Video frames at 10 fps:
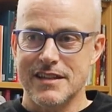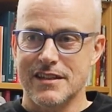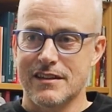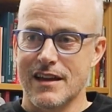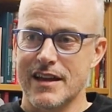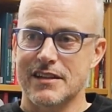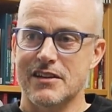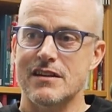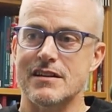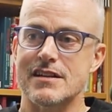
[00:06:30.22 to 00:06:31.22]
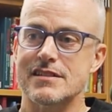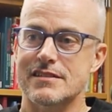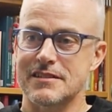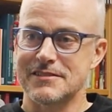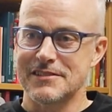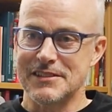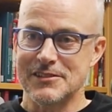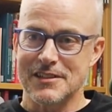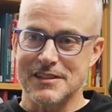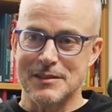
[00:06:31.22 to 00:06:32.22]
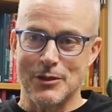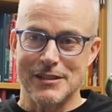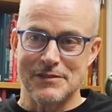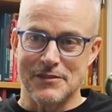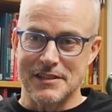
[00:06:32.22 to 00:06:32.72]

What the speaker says: like, hey guys, you're not going to believe